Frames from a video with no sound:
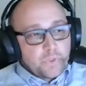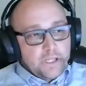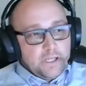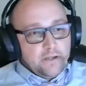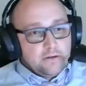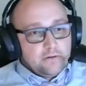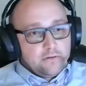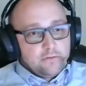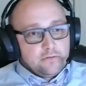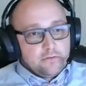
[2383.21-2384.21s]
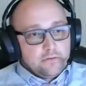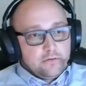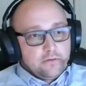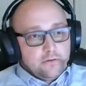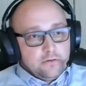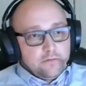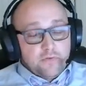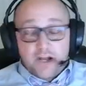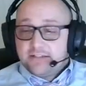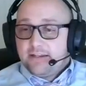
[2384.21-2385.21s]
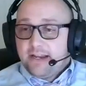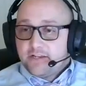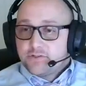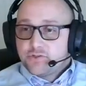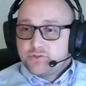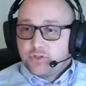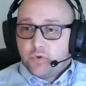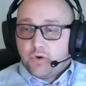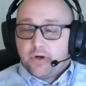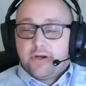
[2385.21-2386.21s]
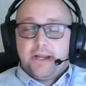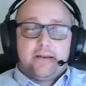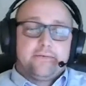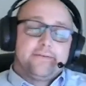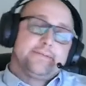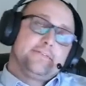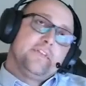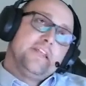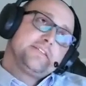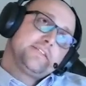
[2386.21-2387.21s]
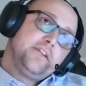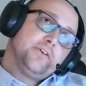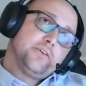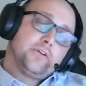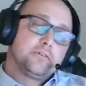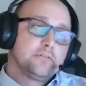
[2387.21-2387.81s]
and Ati answers the door, and this dude